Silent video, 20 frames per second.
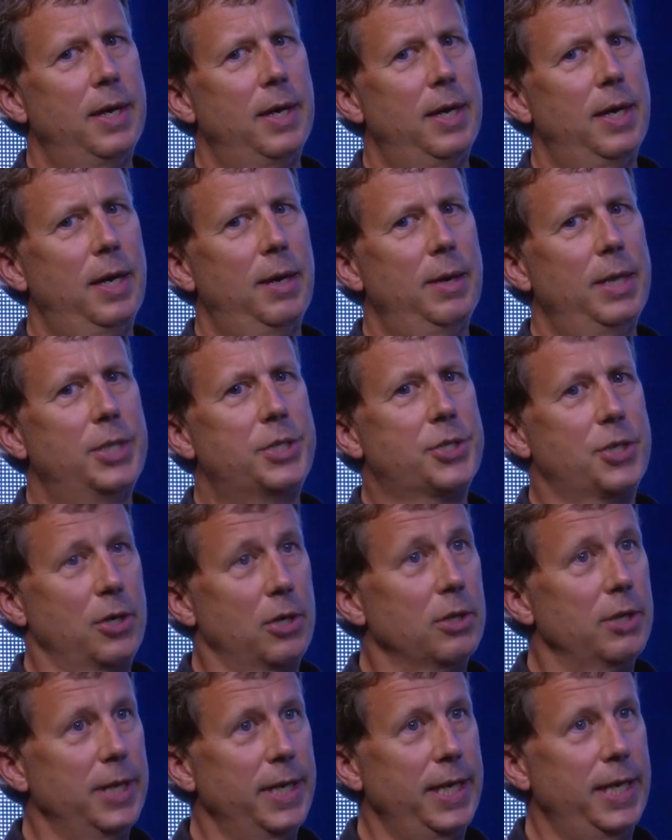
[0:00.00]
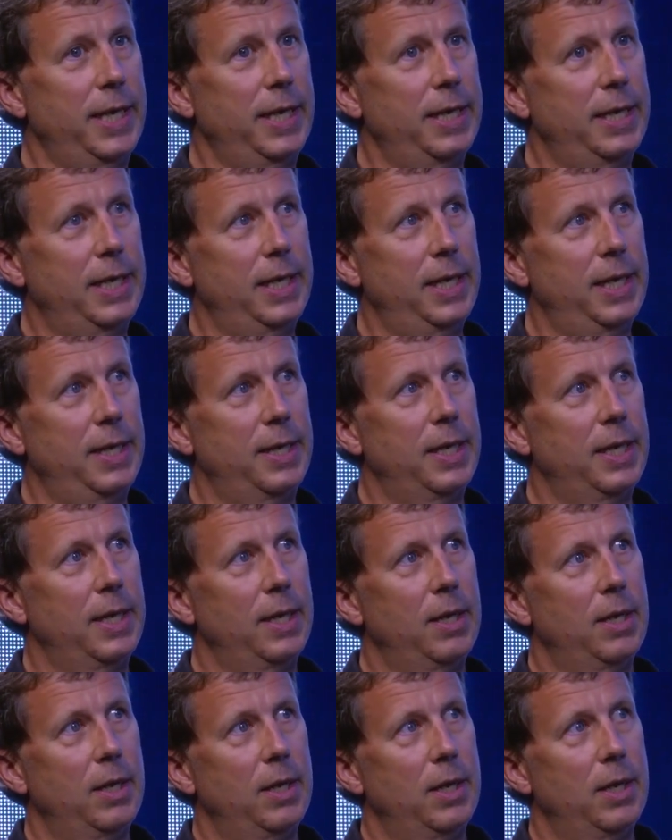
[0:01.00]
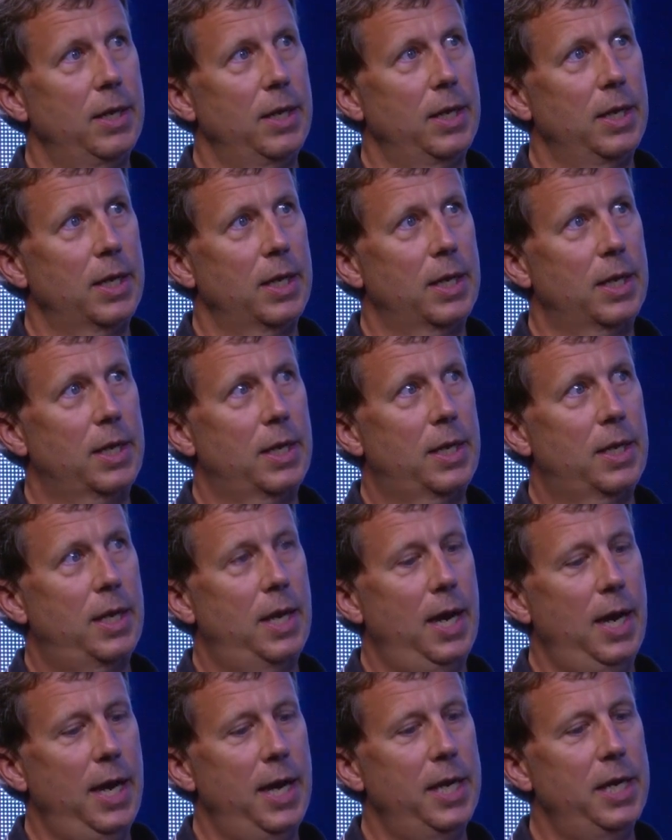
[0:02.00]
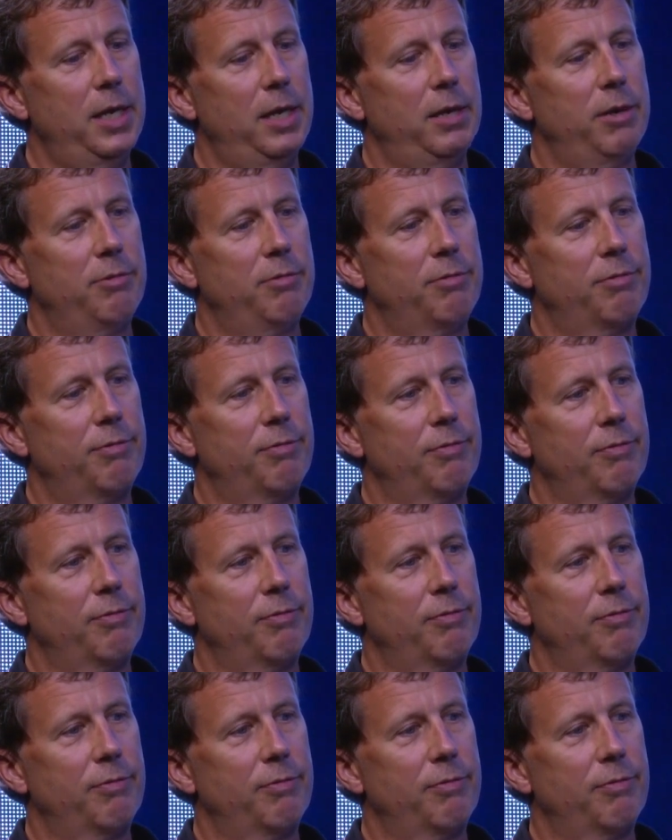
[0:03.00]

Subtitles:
And certainly it kind of